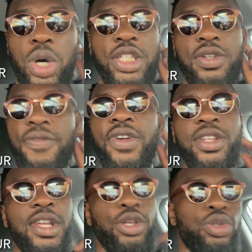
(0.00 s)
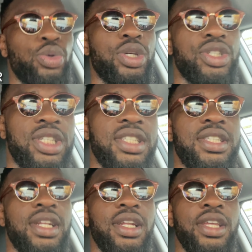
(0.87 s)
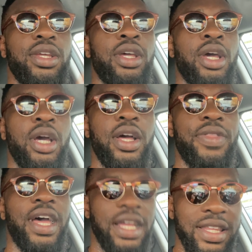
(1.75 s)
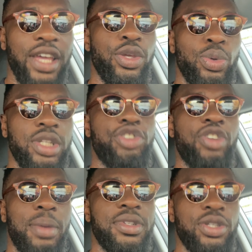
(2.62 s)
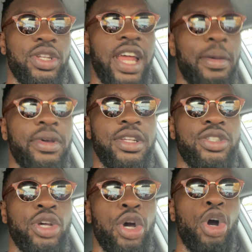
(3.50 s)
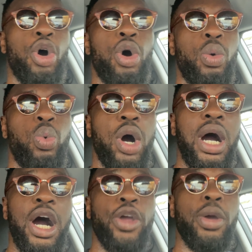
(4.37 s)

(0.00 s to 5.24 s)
some things that you do consistently that you would describe as good habits? Or what are your